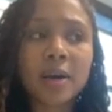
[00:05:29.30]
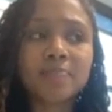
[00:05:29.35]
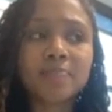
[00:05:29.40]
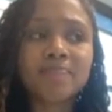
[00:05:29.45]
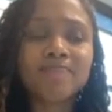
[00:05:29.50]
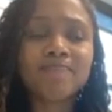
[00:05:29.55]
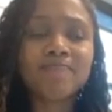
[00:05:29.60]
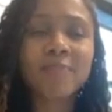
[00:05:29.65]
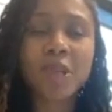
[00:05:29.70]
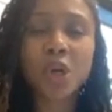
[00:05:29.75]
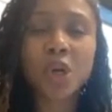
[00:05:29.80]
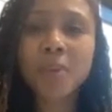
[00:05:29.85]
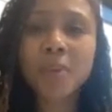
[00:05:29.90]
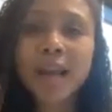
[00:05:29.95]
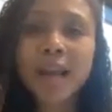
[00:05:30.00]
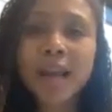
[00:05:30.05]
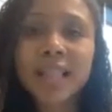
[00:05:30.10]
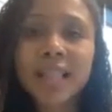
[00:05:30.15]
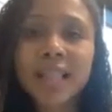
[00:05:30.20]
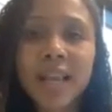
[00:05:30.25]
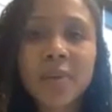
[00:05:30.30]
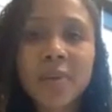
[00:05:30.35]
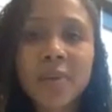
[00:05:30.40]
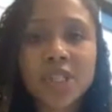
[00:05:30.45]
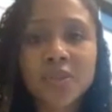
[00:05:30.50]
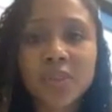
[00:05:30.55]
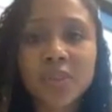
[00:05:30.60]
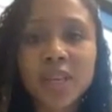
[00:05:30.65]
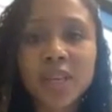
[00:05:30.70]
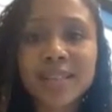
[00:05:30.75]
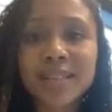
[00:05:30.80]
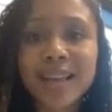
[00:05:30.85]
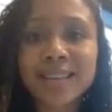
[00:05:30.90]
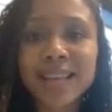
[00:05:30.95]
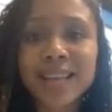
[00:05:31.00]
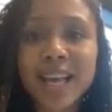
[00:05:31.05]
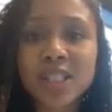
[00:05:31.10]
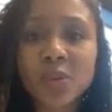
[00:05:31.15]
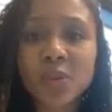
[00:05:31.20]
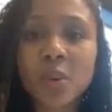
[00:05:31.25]
you know, body language and things like
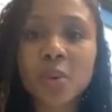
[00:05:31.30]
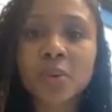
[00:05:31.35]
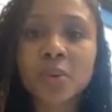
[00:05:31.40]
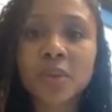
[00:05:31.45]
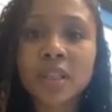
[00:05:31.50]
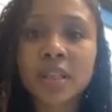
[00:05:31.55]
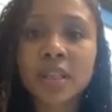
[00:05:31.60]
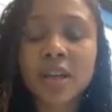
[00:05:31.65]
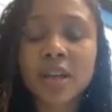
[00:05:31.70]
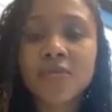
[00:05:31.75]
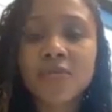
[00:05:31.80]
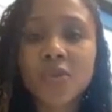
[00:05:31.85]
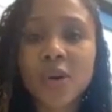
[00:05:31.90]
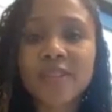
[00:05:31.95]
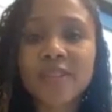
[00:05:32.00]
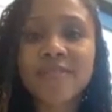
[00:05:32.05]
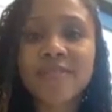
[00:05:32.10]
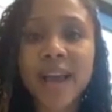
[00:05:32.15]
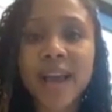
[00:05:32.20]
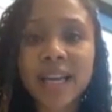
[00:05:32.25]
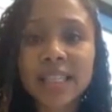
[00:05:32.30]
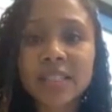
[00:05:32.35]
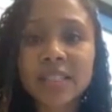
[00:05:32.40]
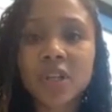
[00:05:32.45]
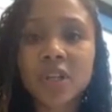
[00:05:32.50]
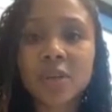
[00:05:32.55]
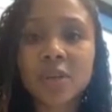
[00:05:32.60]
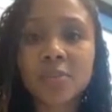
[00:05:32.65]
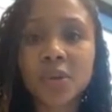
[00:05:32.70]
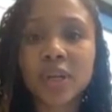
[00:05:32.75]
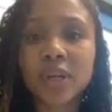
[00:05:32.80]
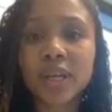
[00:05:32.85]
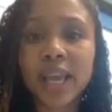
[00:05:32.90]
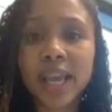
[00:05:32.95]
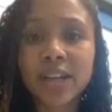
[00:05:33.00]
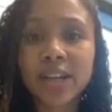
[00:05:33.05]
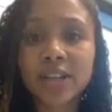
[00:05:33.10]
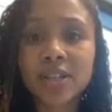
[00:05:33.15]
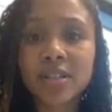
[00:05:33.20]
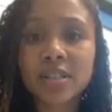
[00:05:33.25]
that. So we're really looking for effective
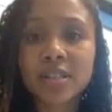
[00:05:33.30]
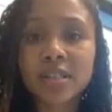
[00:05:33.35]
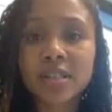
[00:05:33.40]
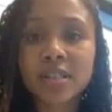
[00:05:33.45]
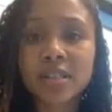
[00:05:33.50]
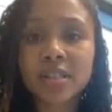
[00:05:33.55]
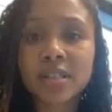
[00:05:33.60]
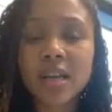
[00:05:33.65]
communicators.